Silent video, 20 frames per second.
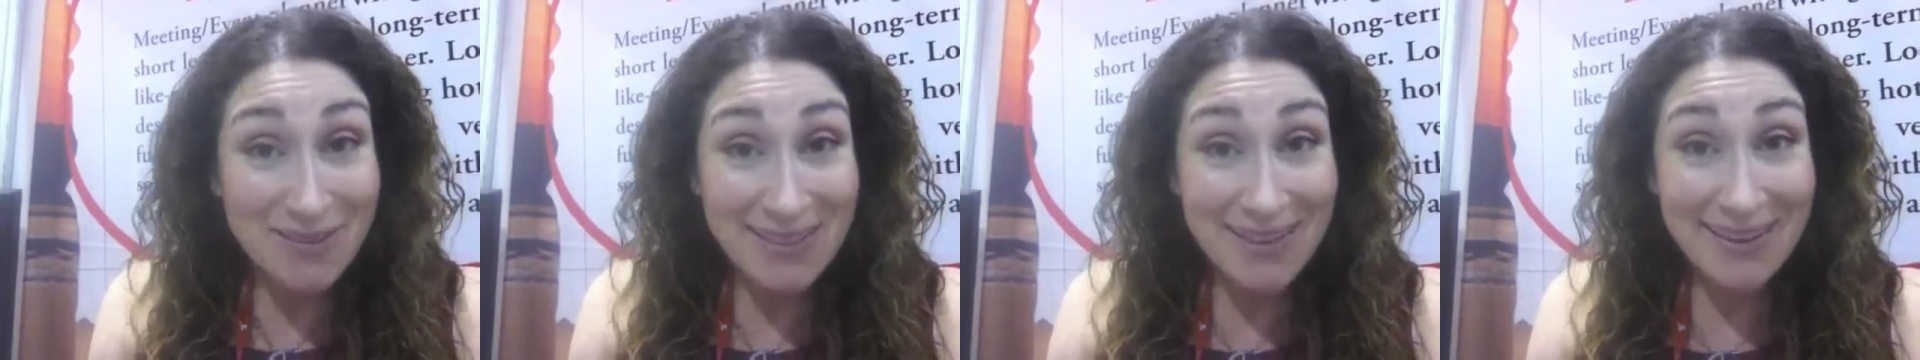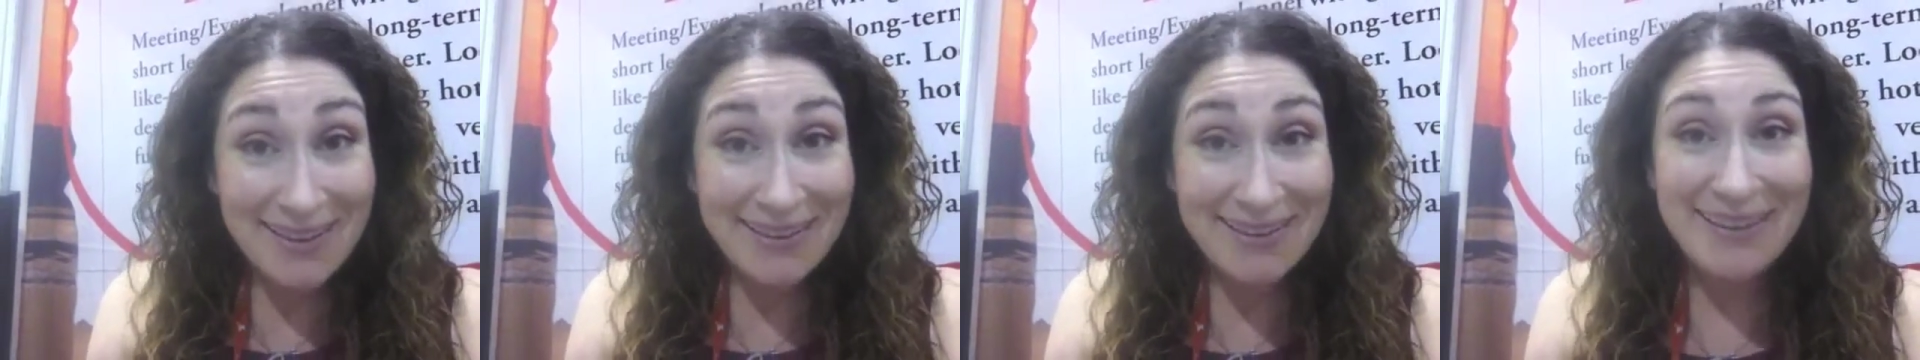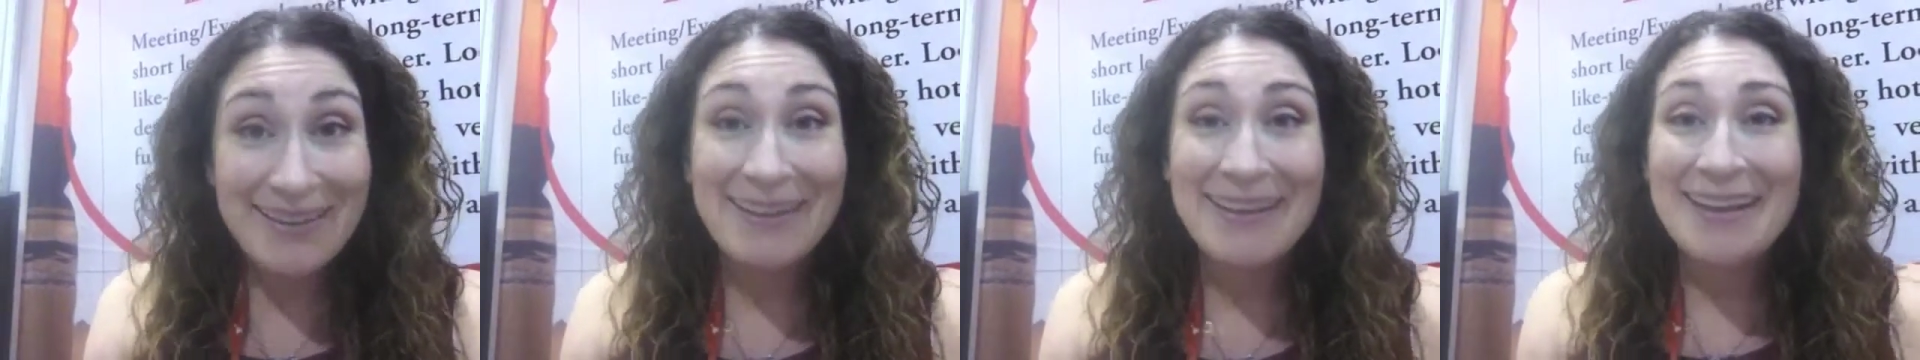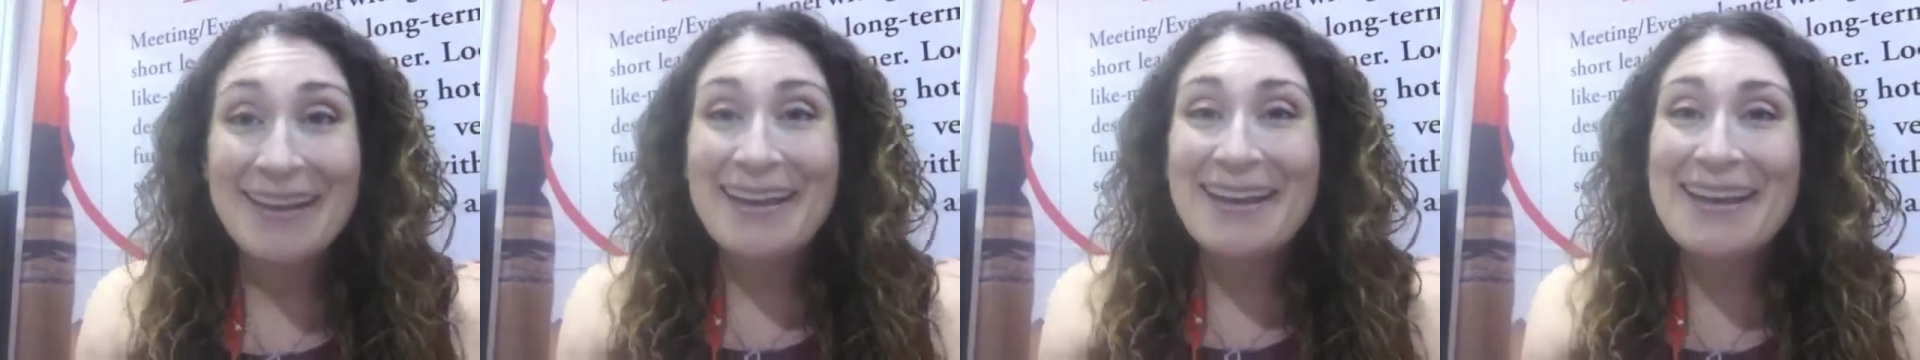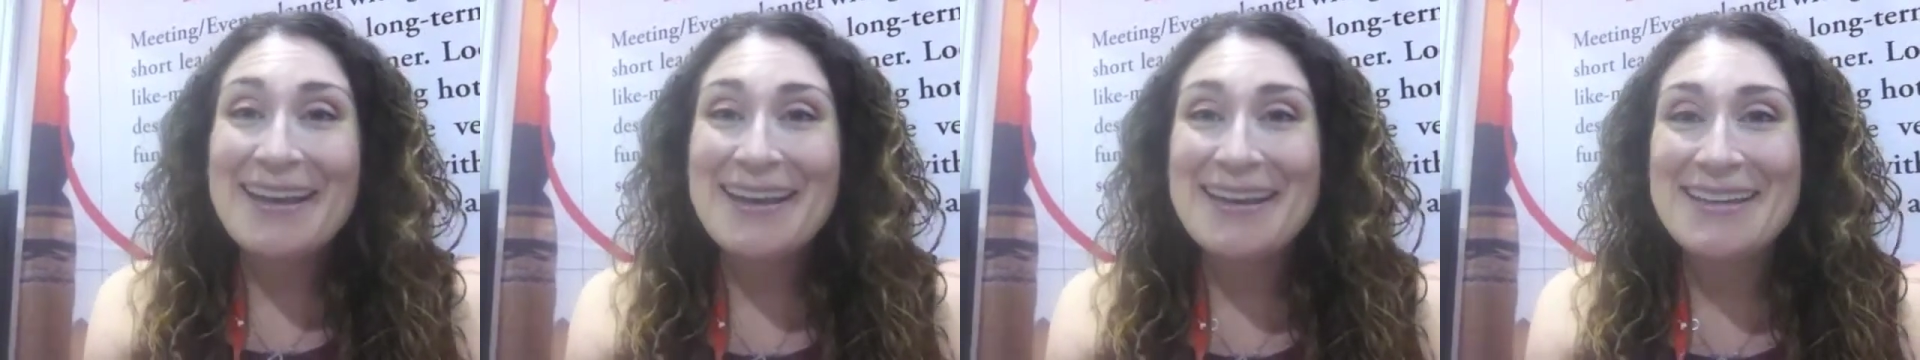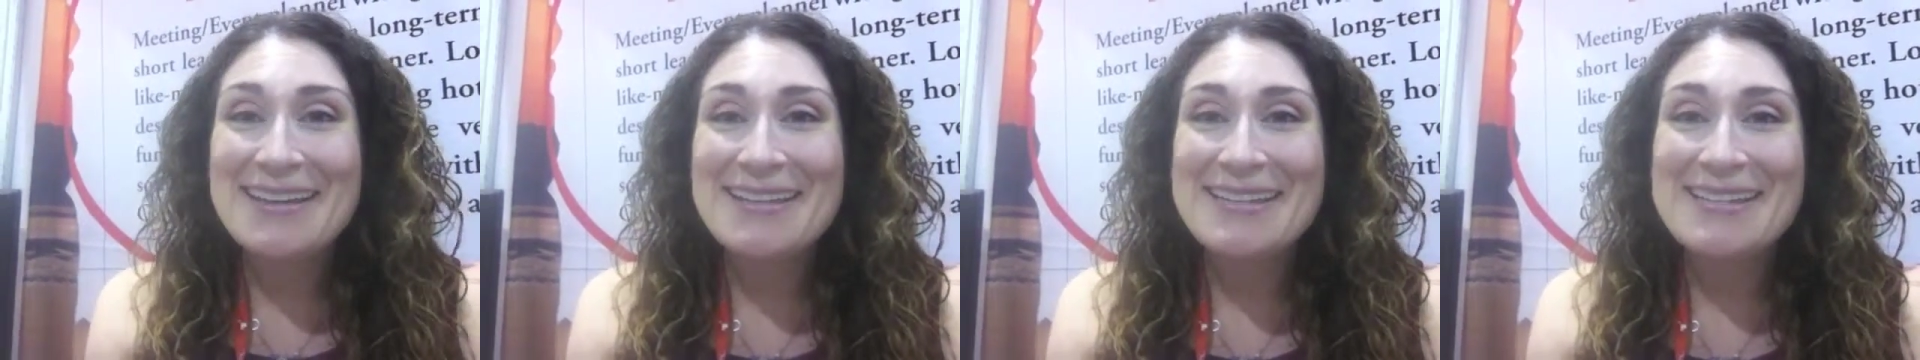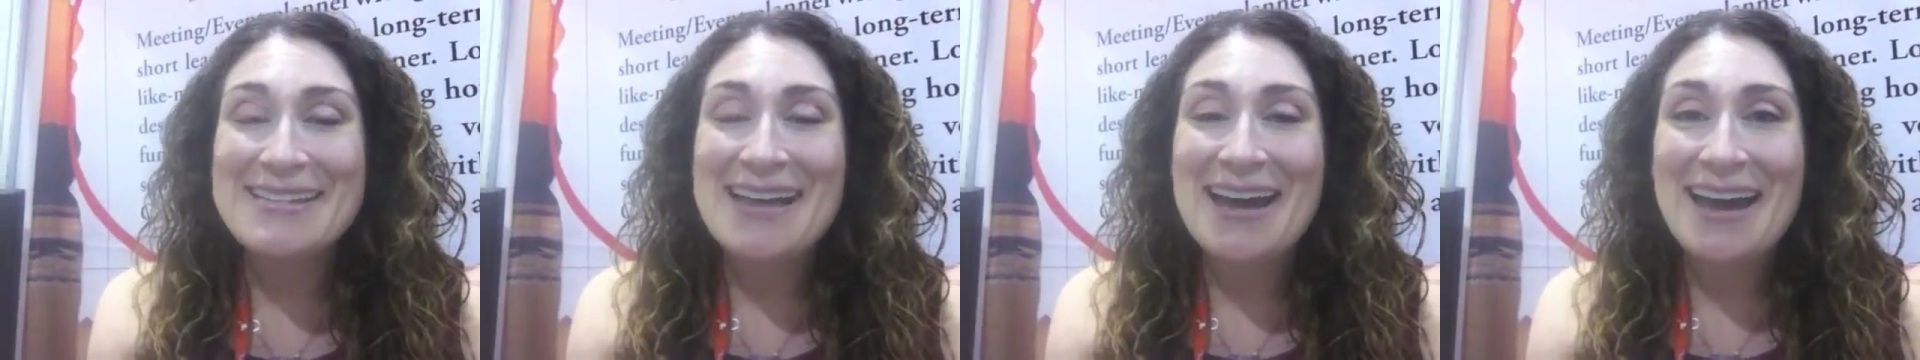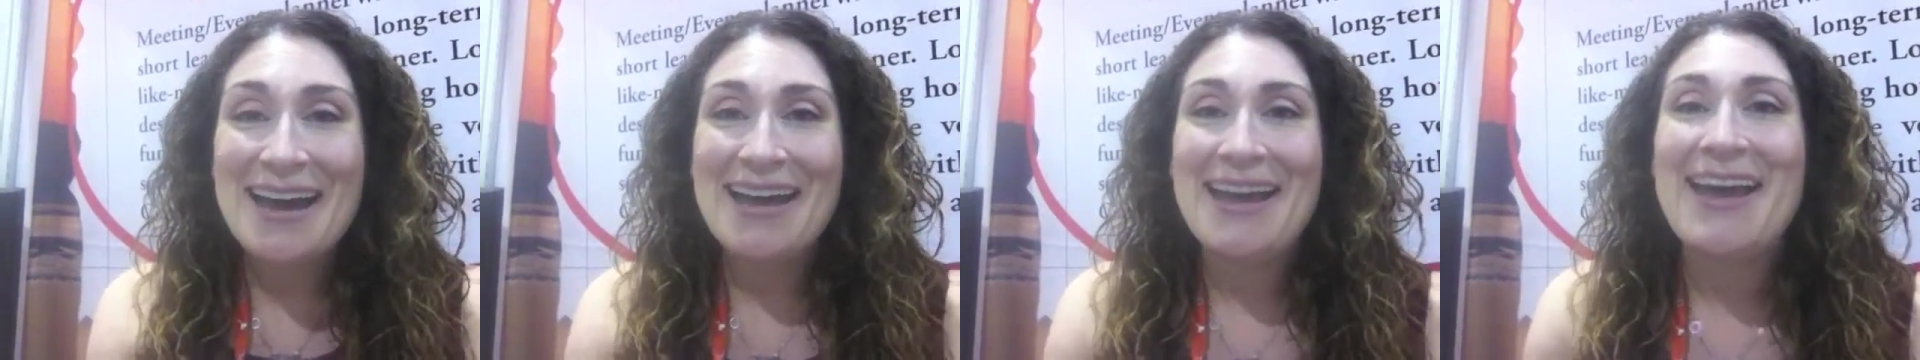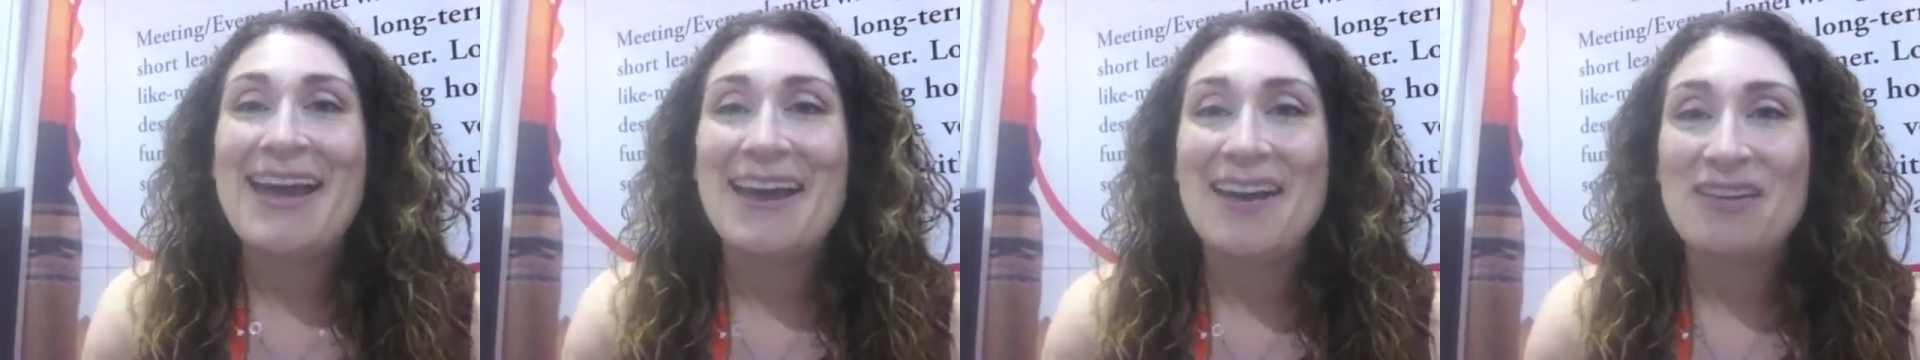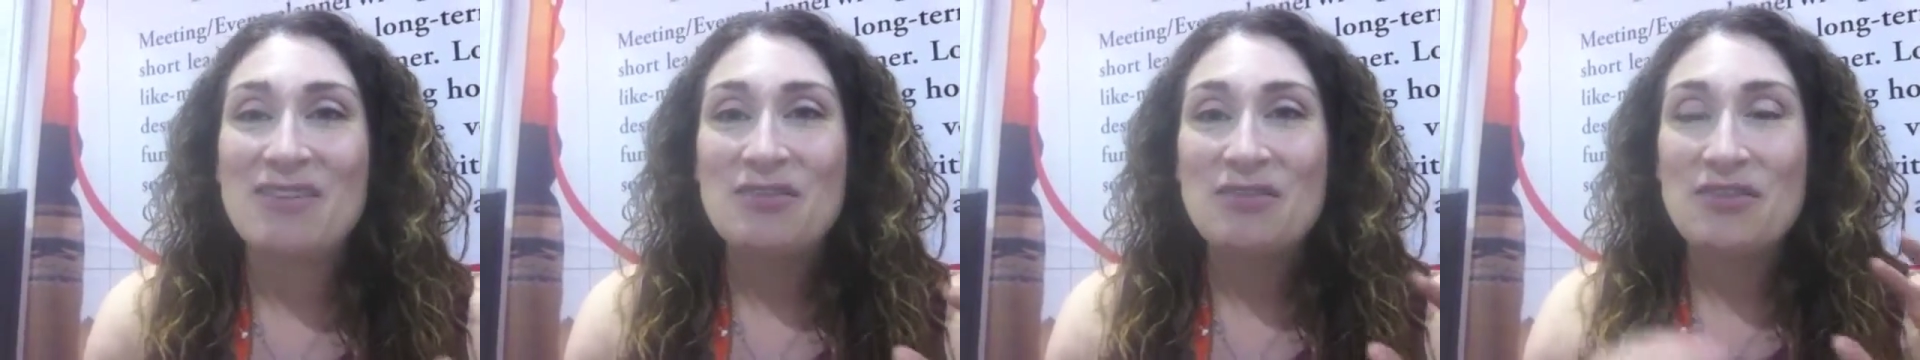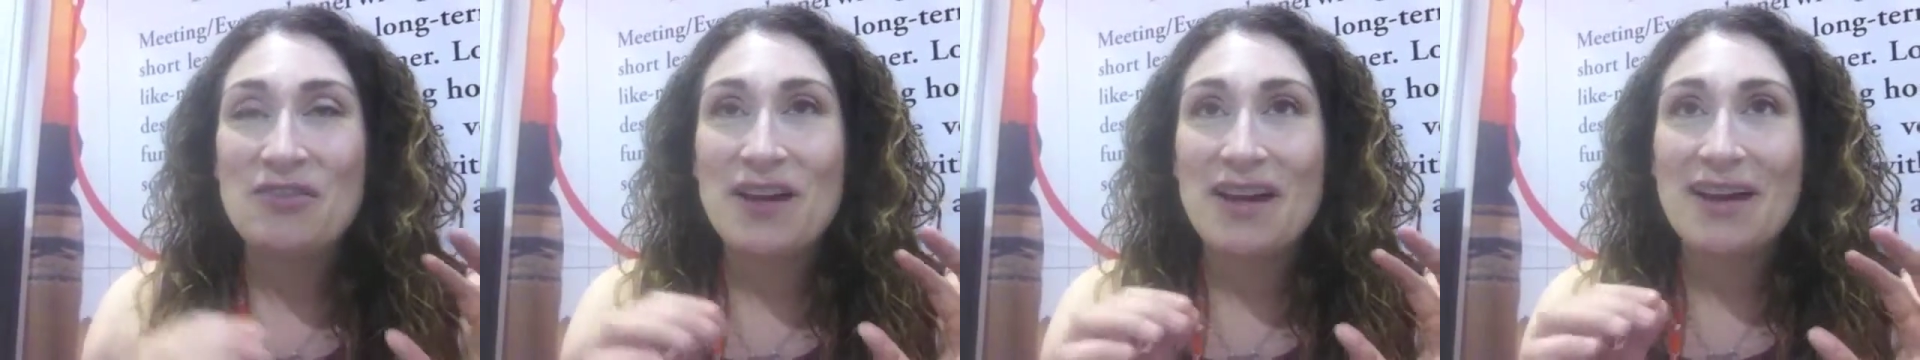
done is I have,